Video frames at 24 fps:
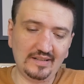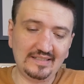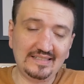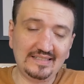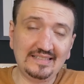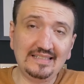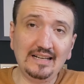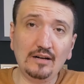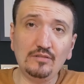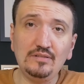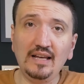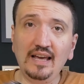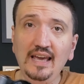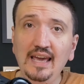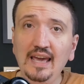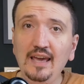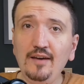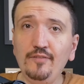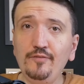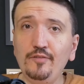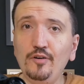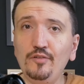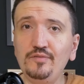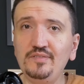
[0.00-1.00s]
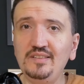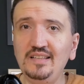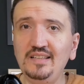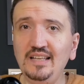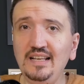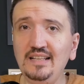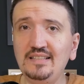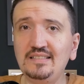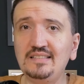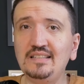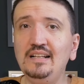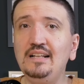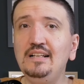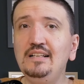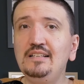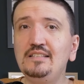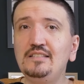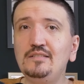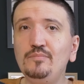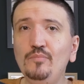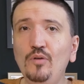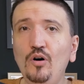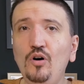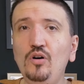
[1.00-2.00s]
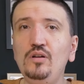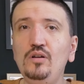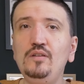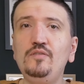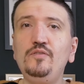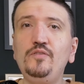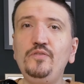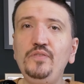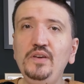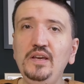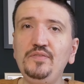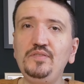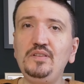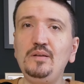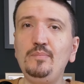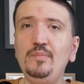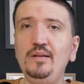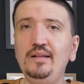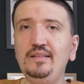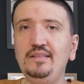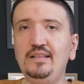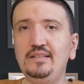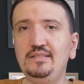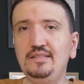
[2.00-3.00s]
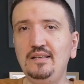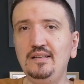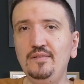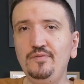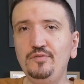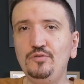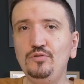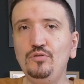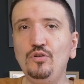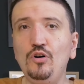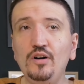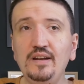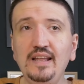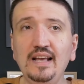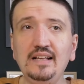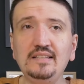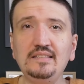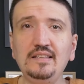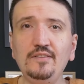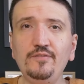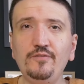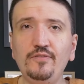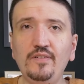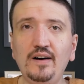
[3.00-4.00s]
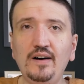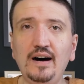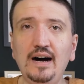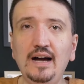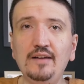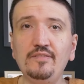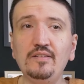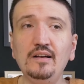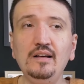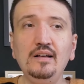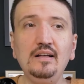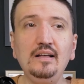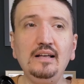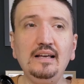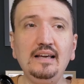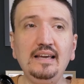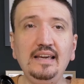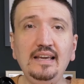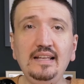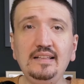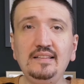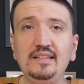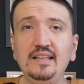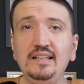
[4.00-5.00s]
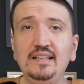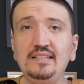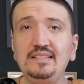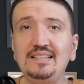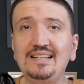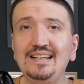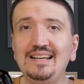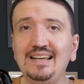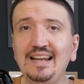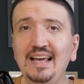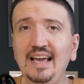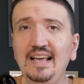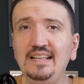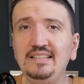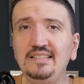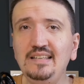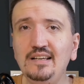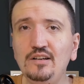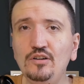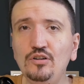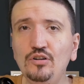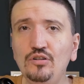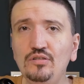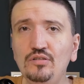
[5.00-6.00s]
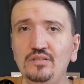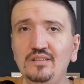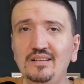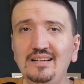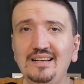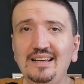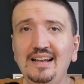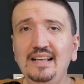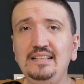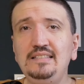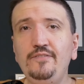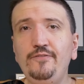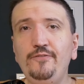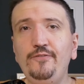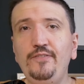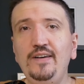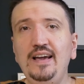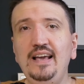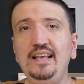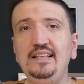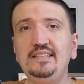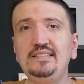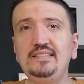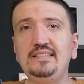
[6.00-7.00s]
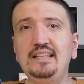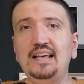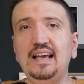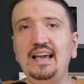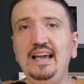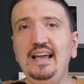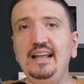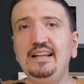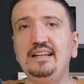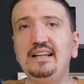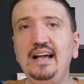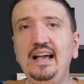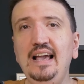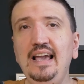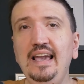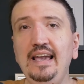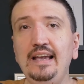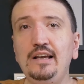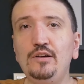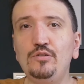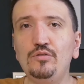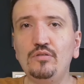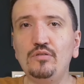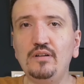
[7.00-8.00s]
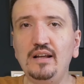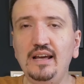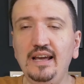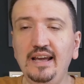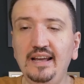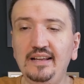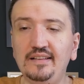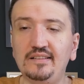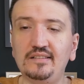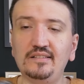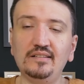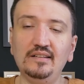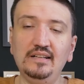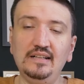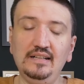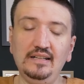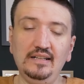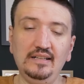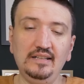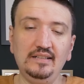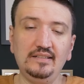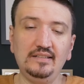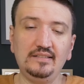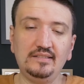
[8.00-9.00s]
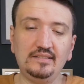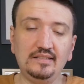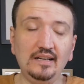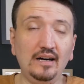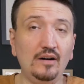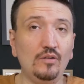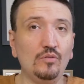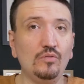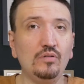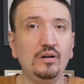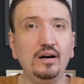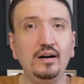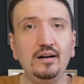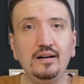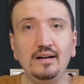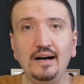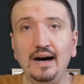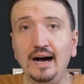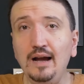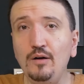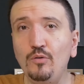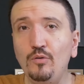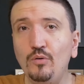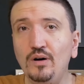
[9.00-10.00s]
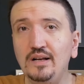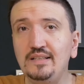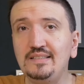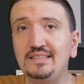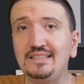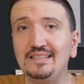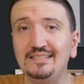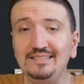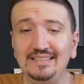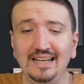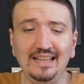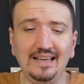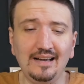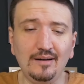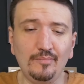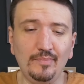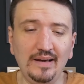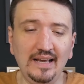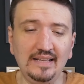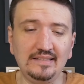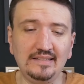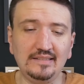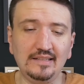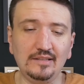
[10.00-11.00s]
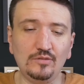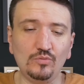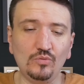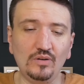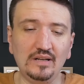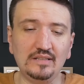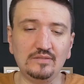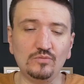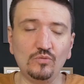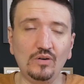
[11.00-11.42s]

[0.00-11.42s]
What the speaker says: So the AF of this small 50mm f2 on X-T5, it is crazy good, crazy fast and accurate. So I was really amazed. It was